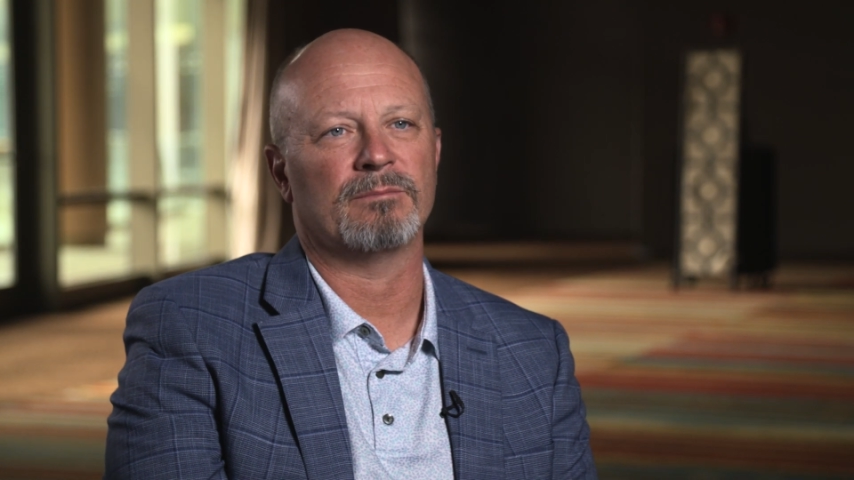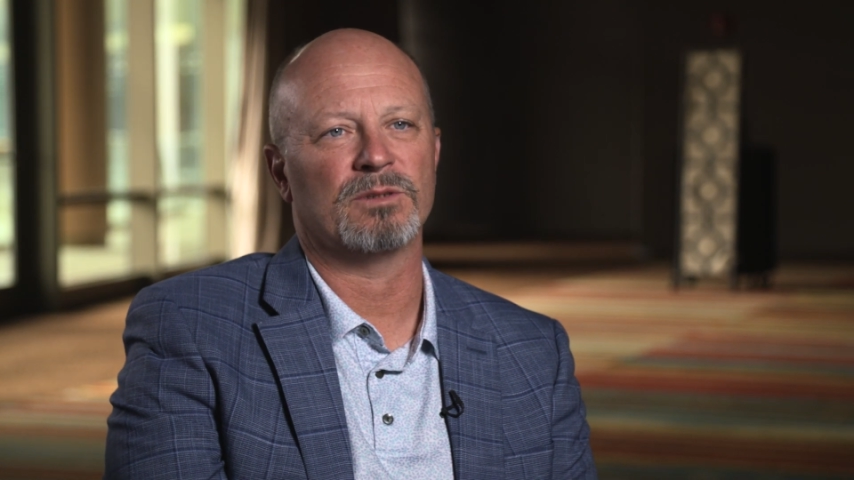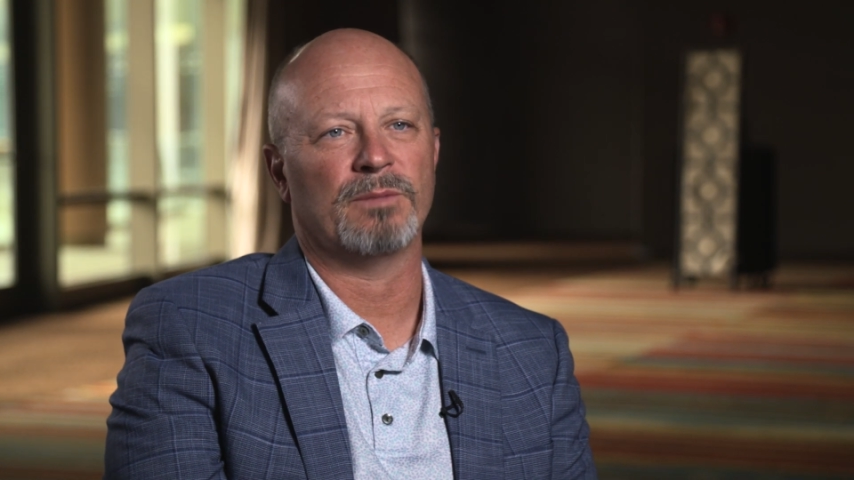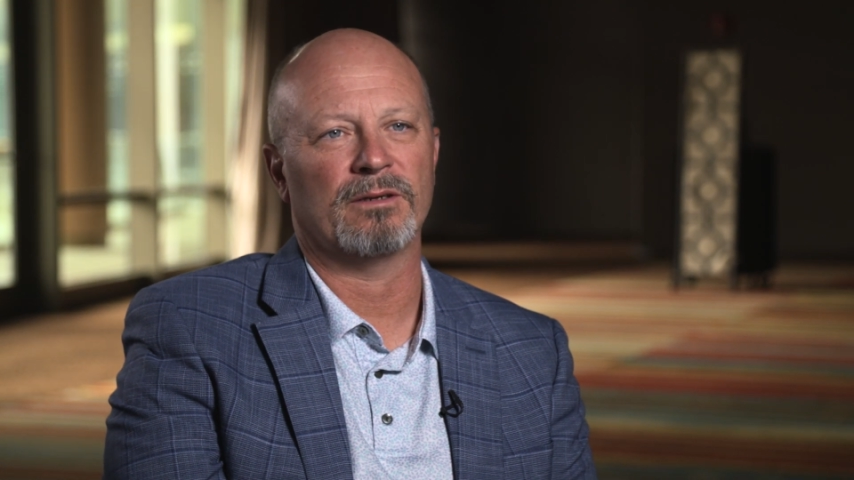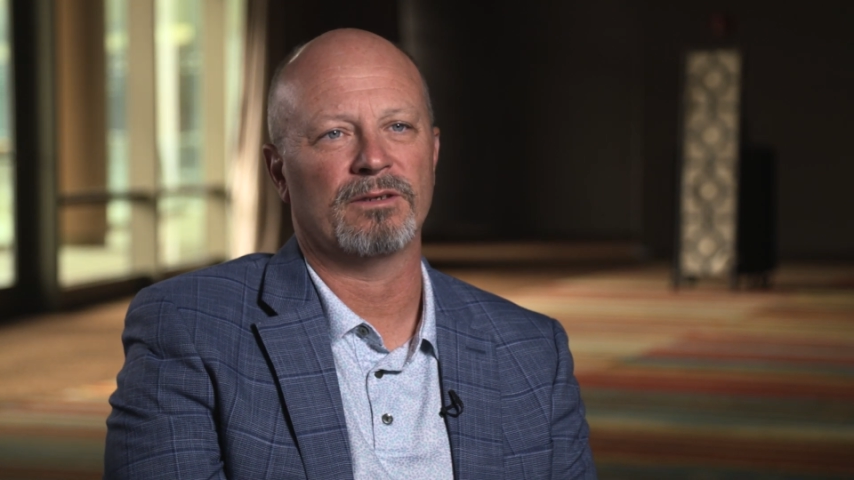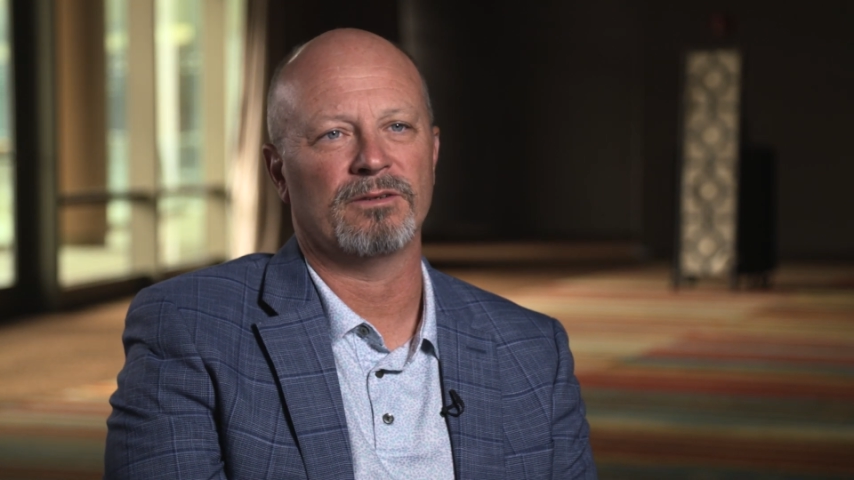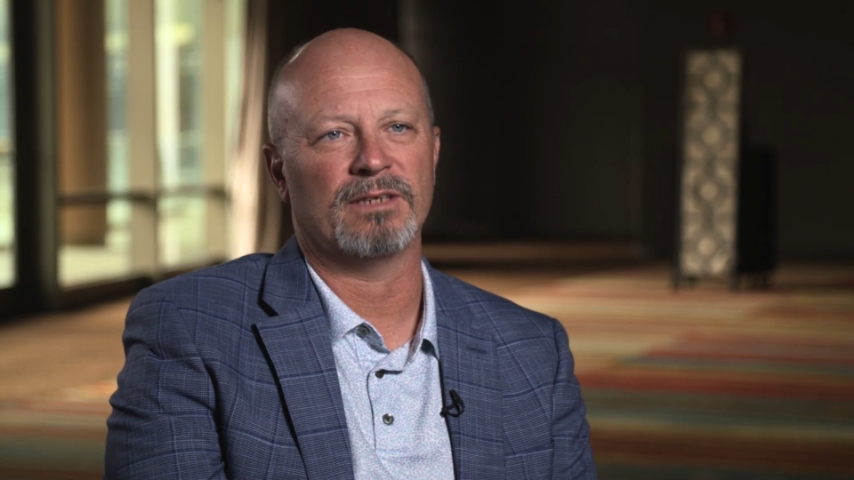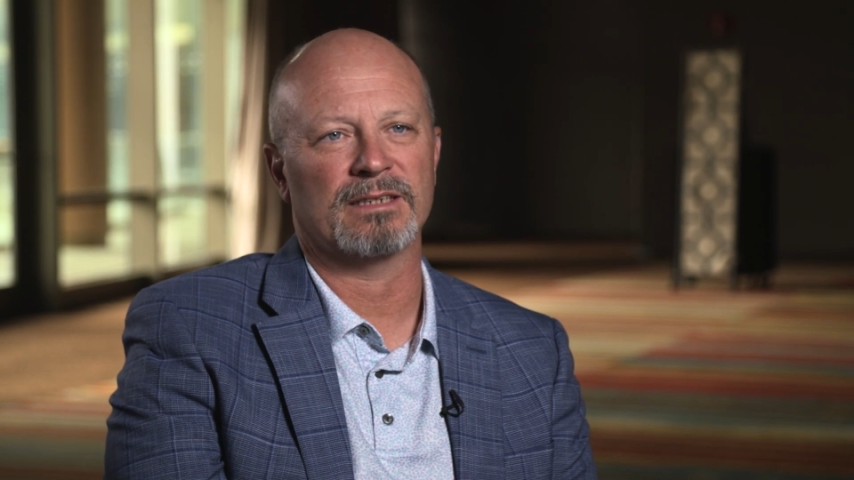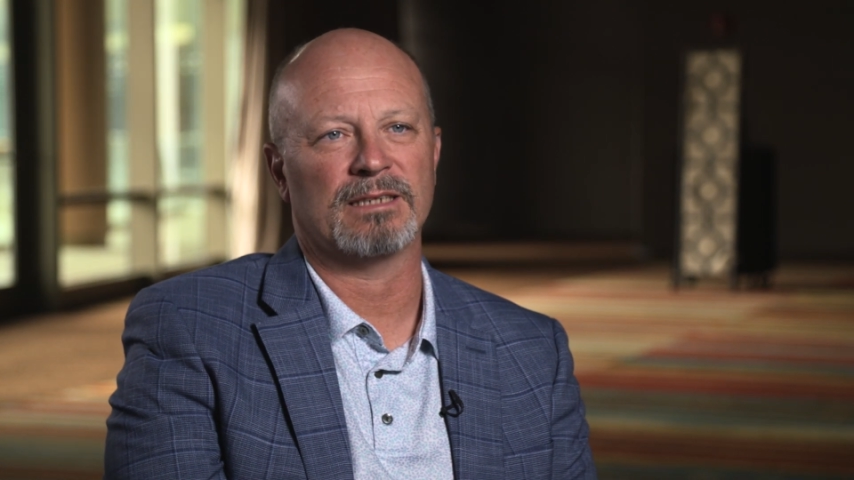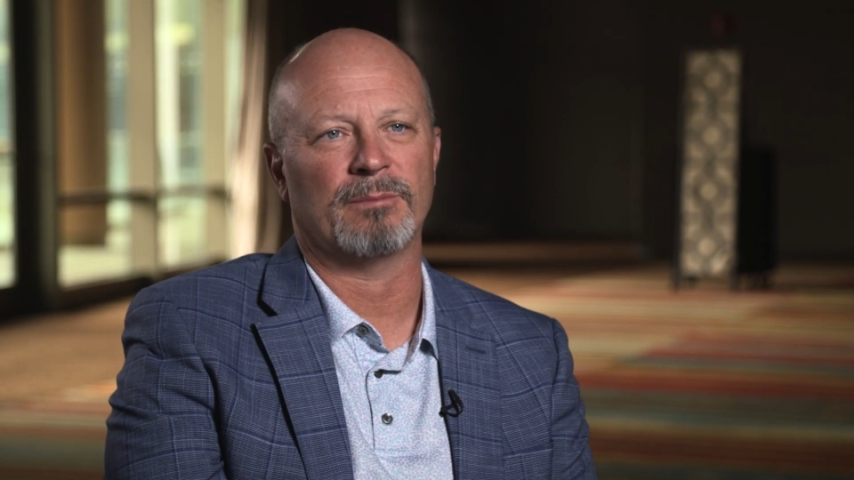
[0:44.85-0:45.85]
to be able to do
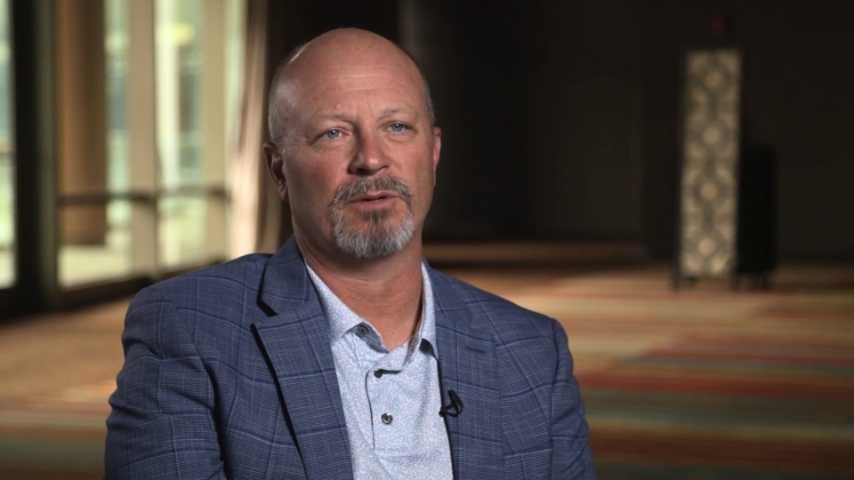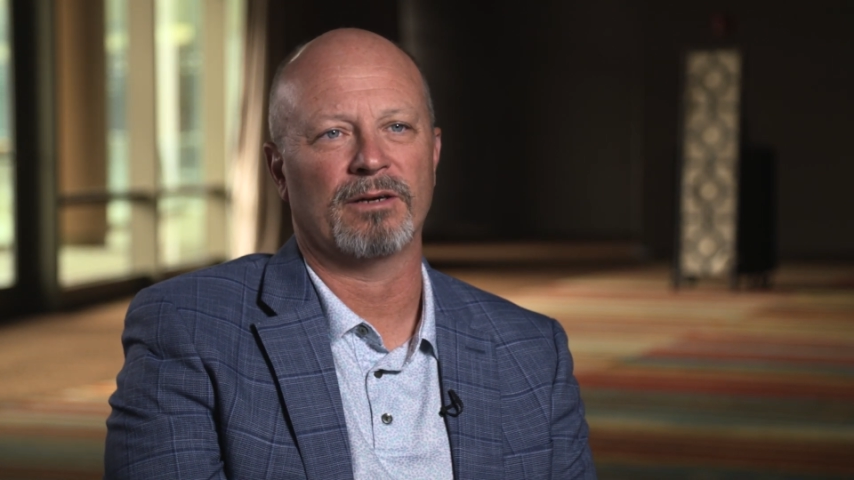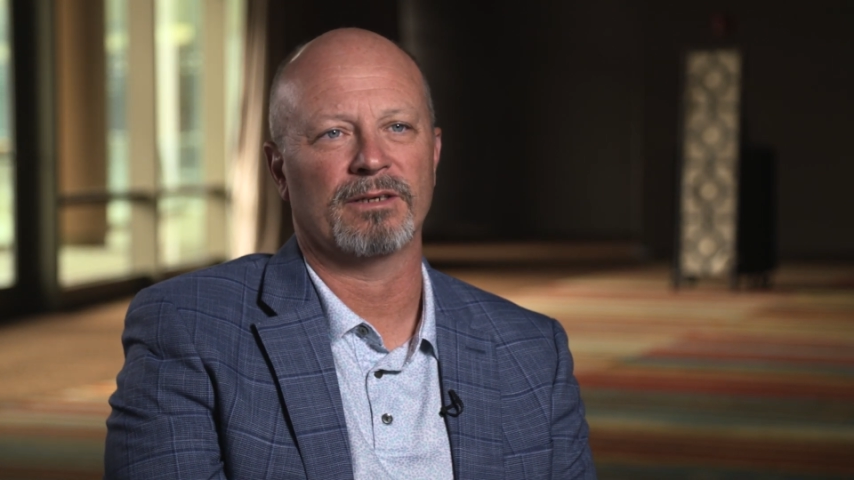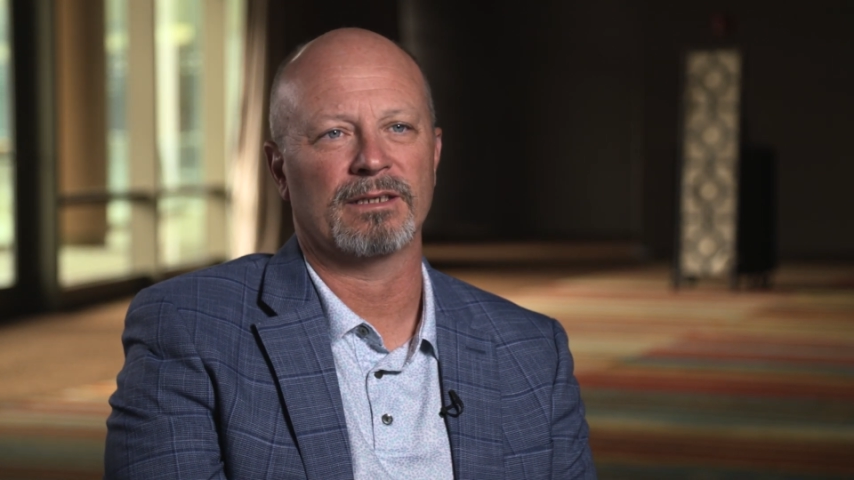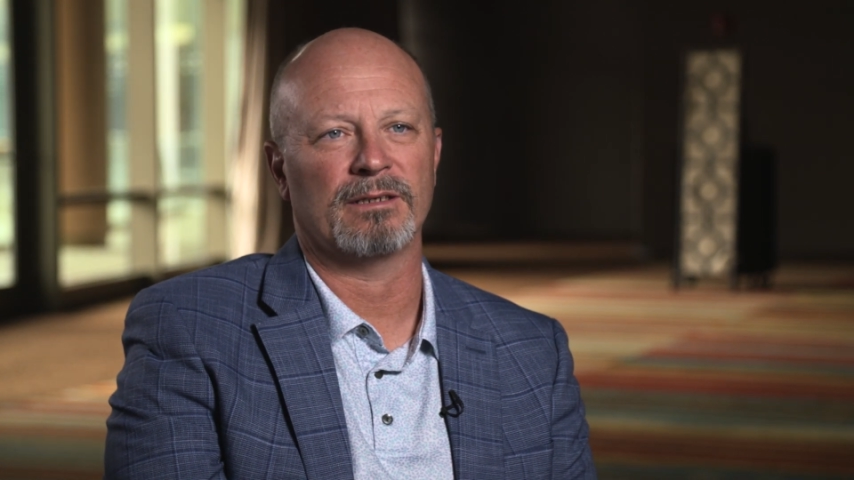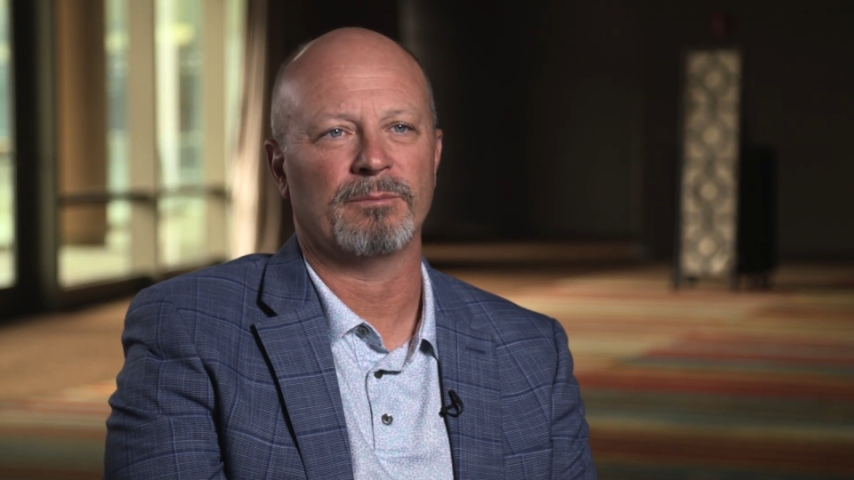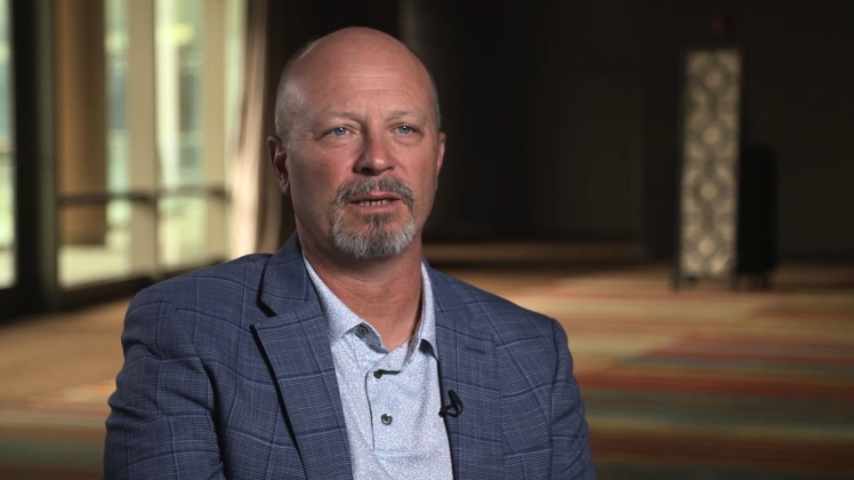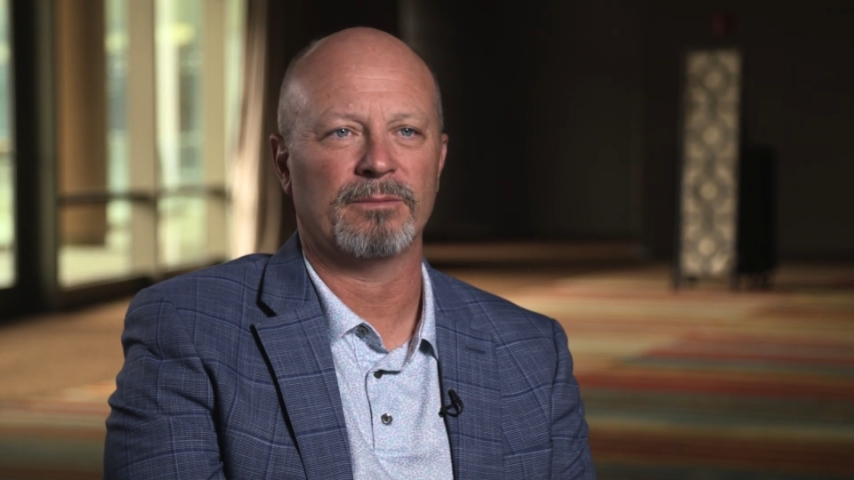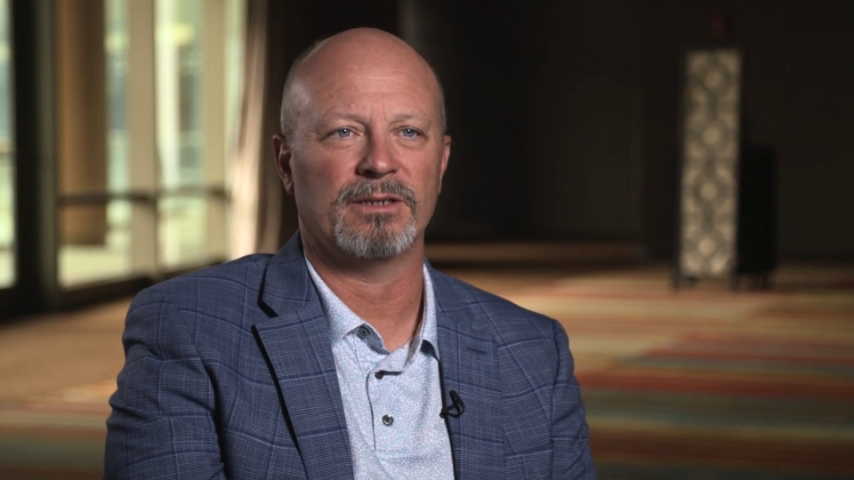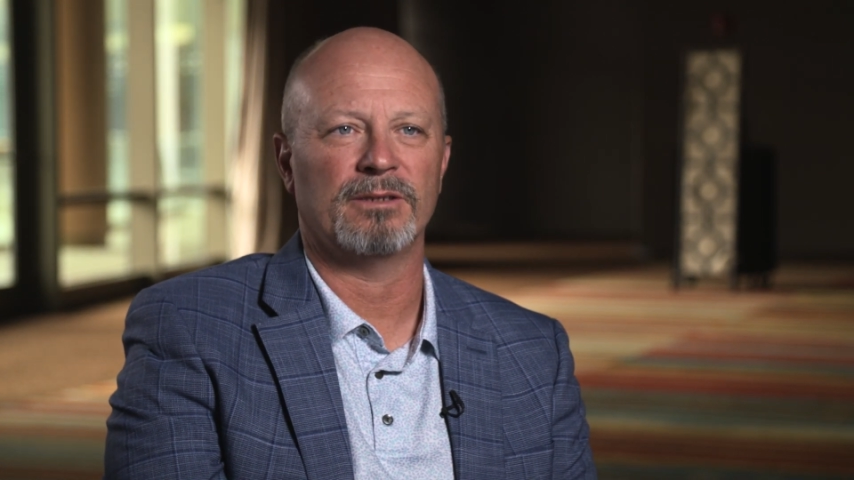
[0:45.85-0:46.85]
desktop routing and to be able to